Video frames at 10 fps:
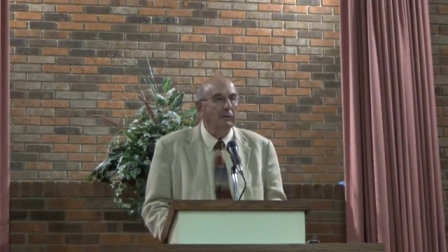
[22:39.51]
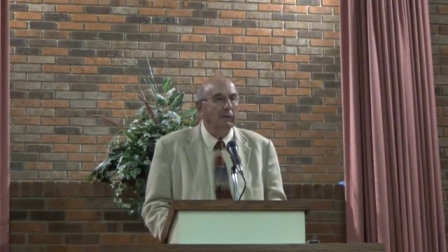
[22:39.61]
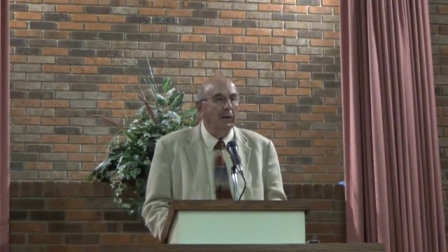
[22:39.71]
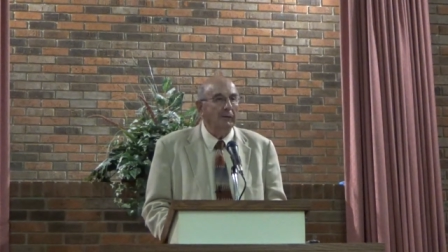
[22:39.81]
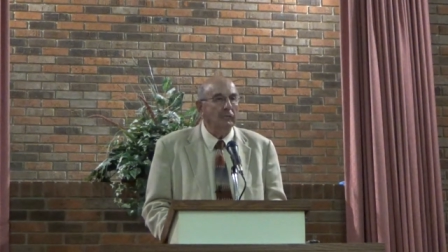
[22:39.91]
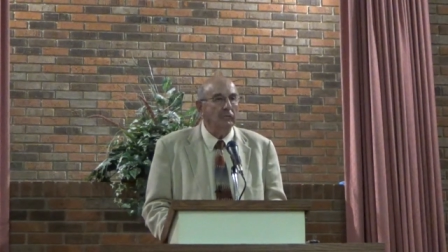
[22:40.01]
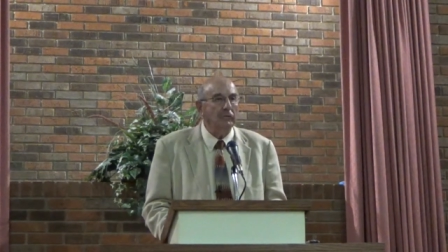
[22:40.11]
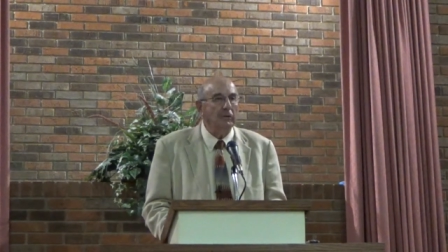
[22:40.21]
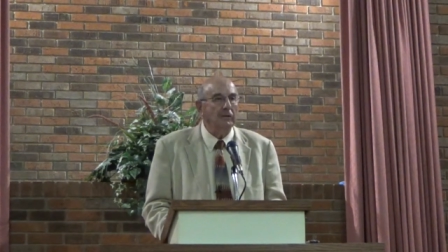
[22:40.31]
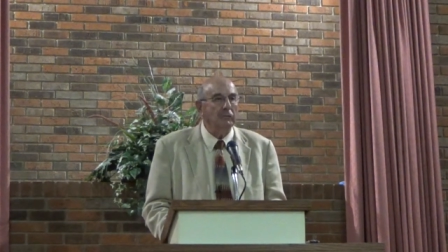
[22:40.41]
to let your
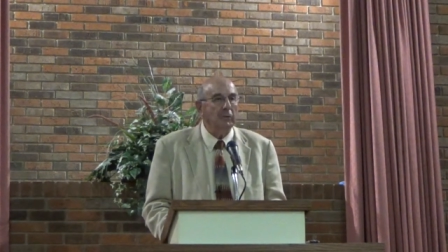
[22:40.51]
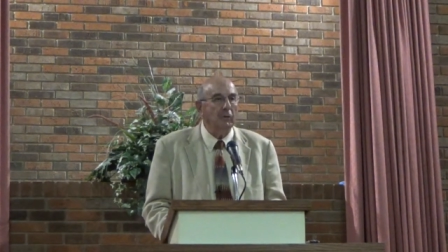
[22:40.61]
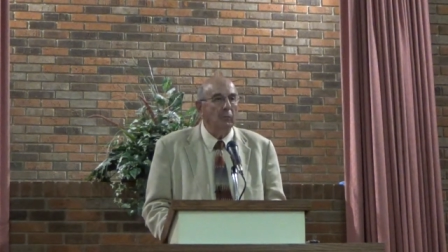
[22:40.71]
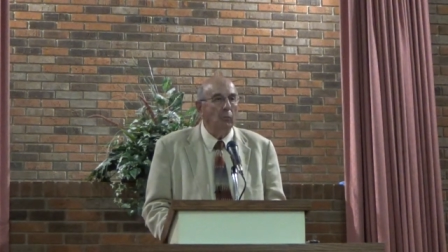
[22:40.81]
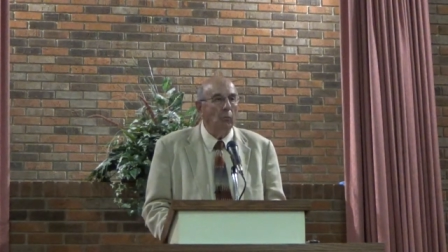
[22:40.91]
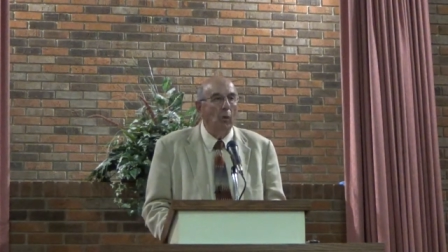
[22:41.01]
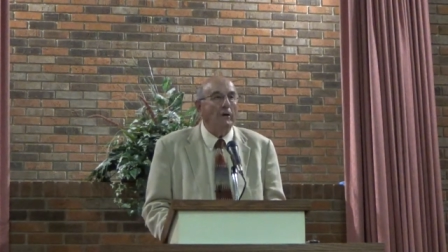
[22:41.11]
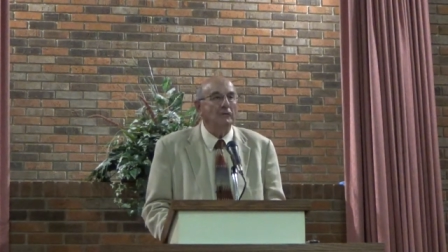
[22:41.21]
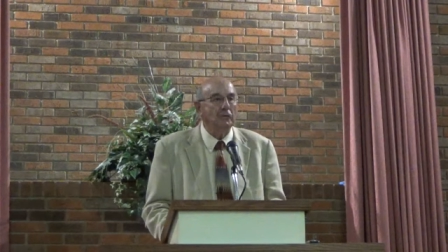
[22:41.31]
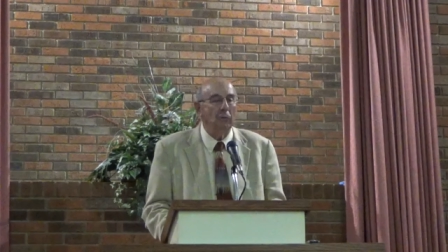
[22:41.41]
sins be
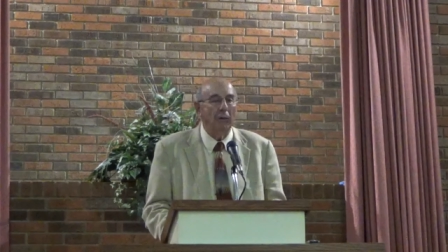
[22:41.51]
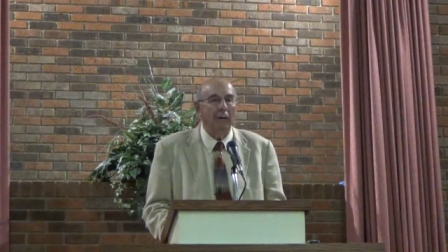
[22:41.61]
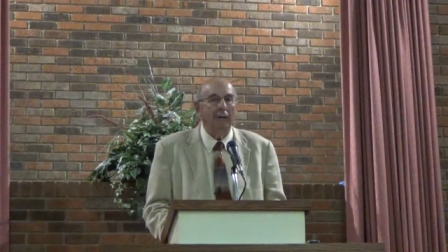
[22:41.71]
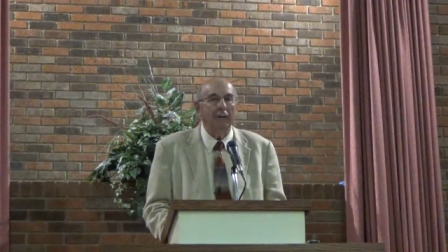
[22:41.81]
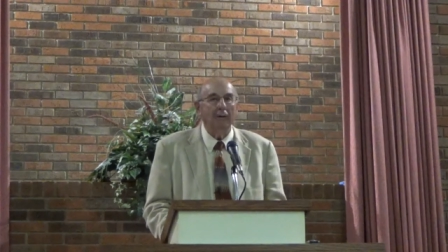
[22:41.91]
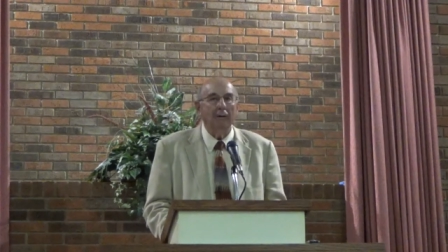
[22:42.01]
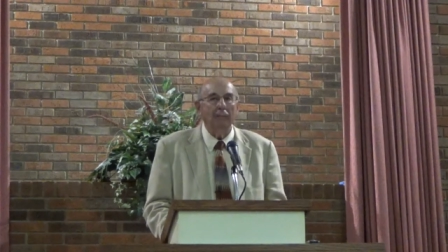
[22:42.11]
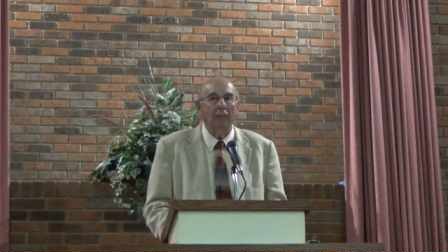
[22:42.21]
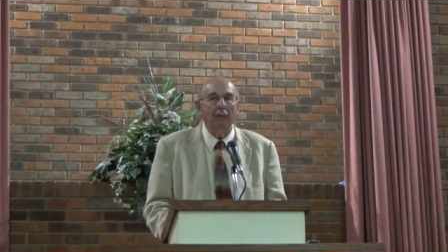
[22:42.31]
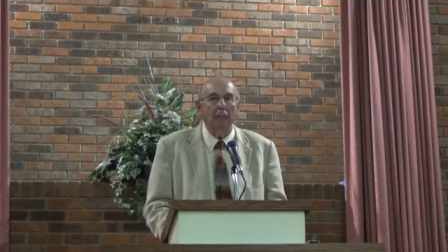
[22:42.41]
washed away
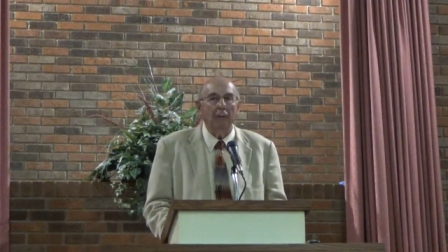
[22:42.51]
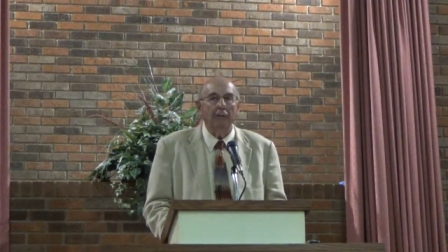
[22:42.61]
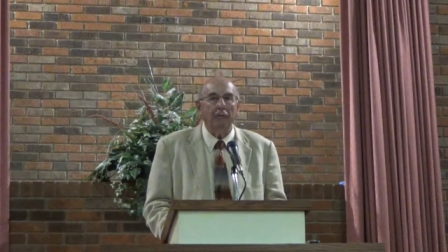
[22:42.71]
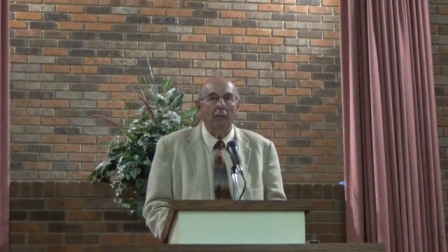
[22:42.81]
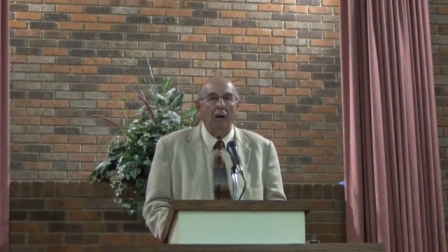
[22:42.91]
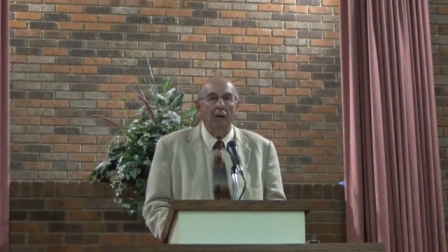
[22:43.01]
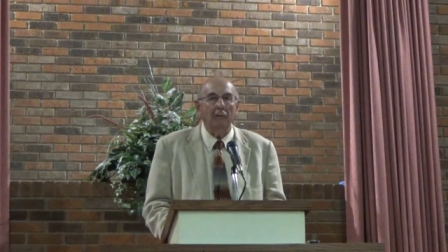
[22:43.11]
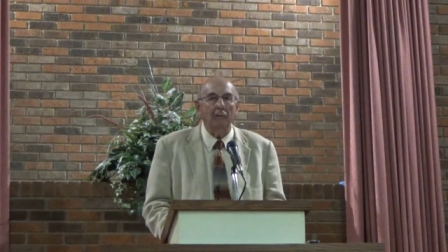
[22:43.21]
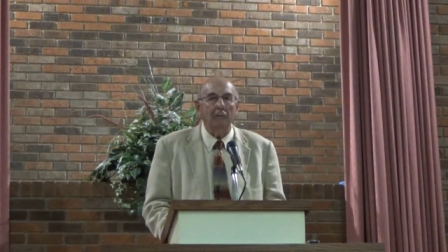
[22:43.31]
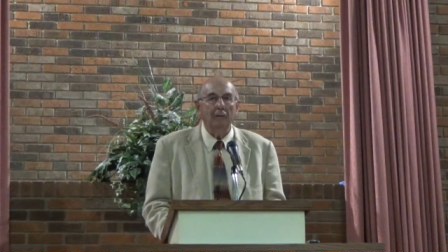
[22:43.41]
by the blood of
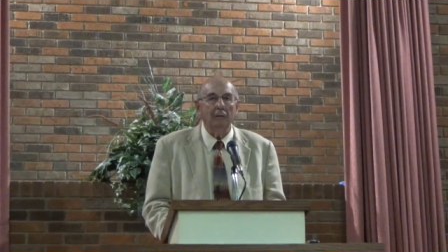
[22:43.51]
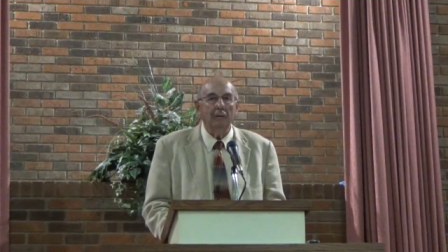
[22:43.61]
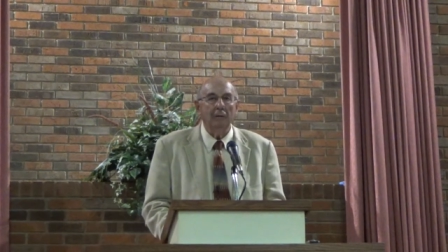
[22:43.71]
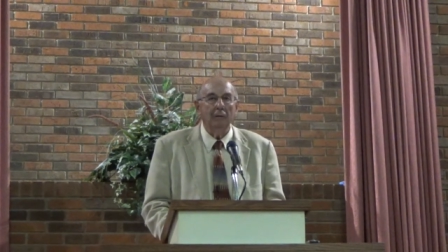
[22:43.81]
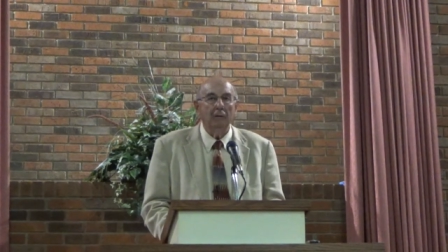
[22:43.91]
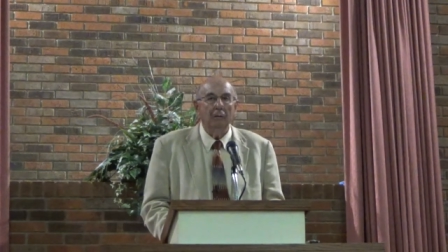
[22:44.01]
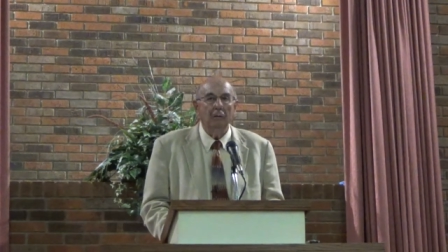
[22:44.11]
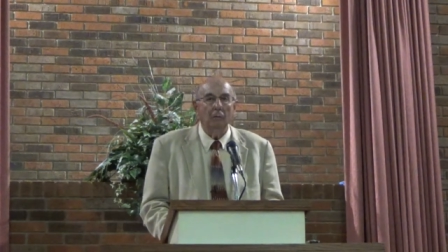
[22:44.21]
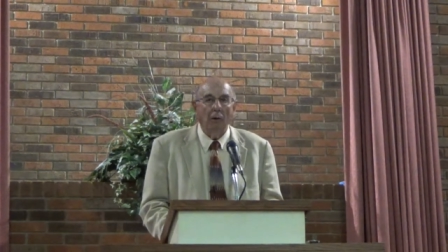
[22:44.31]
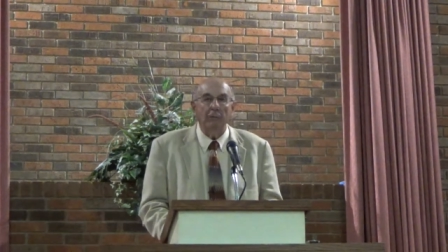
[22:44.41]
Christ.
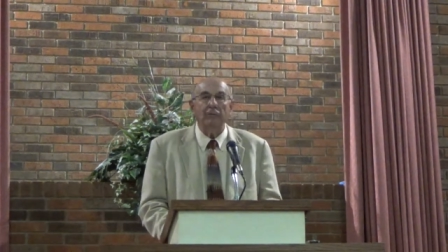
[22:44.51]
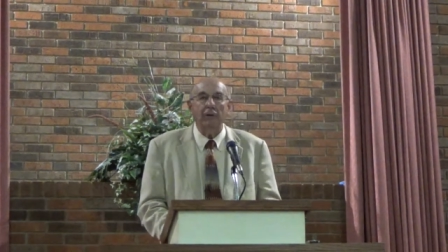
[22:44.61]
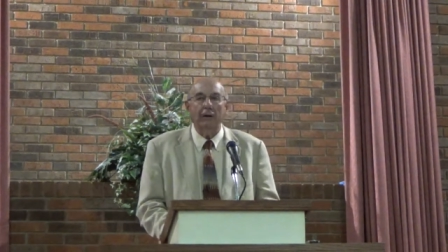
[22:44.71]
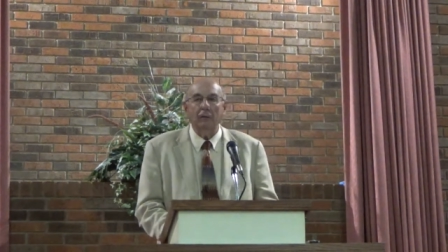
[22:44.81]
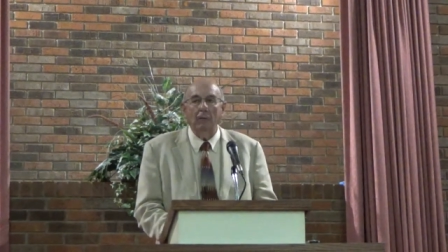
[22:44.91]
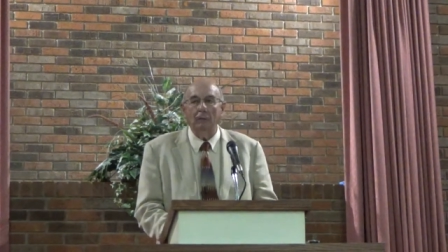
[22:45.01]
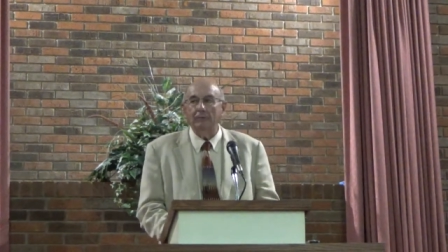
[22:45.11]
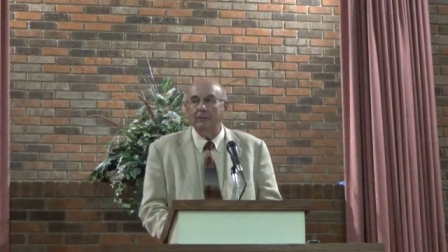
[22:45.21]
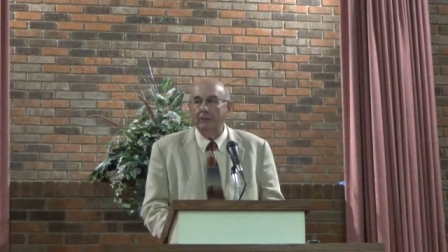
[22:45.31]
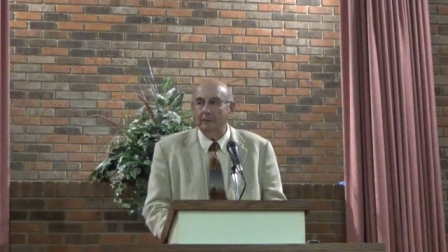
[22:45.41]
While we stand, while
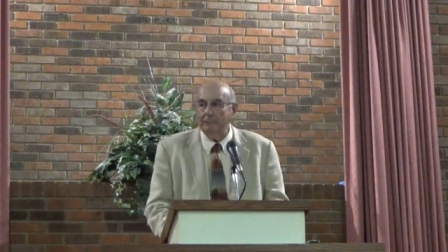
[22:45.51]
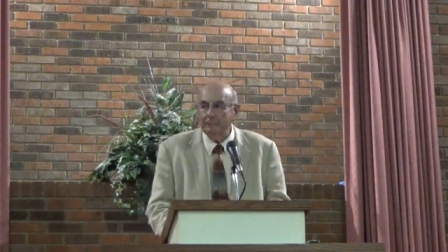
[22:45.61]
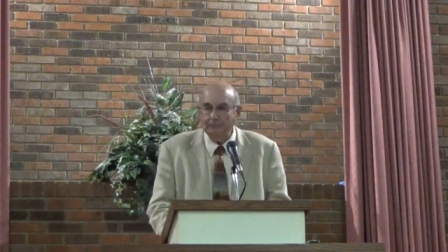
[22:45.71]
we sing.